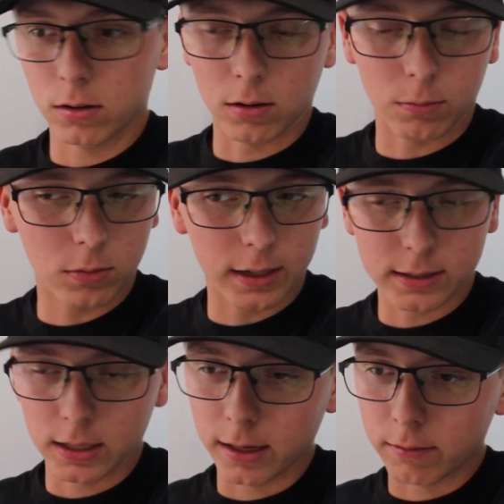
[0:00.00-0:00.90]
Like I
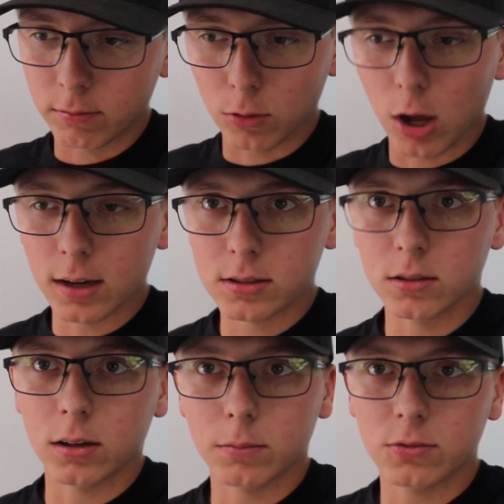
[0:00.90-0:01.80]
said, lost
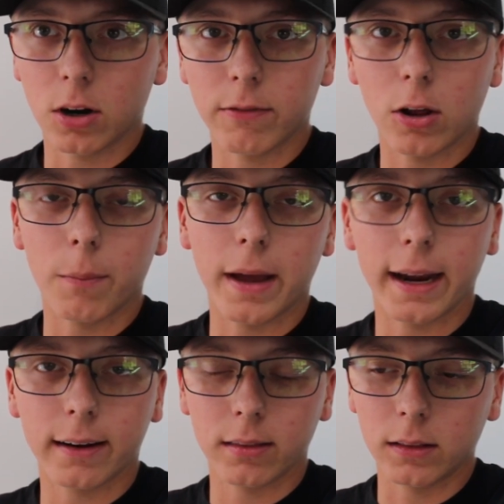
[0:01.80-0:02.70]
them, started falling
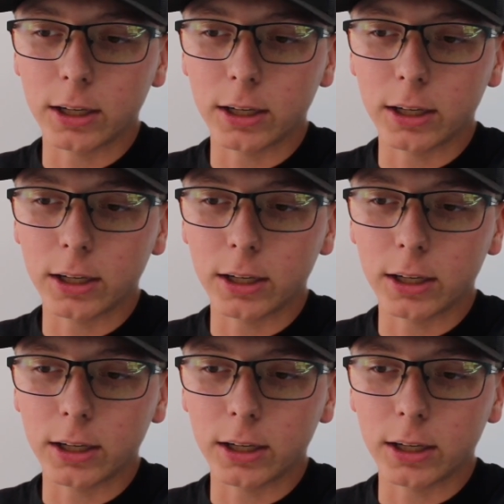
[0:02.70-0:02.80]
back.